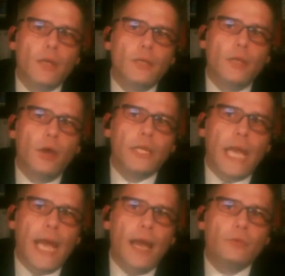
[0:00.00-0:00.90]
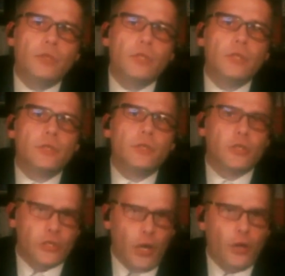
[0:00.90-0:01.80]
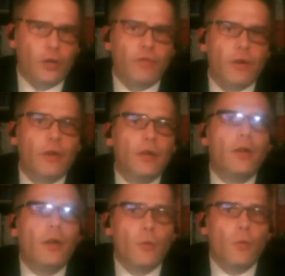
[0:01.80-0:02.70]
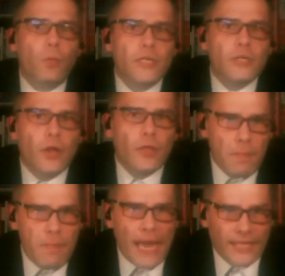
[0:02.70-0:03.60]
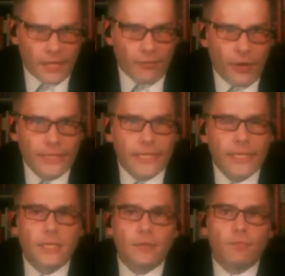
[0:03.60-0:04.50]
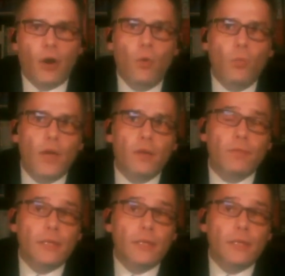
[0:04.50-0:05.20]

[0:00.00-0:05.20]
like learning how to decipher which are the better ideas to roll with.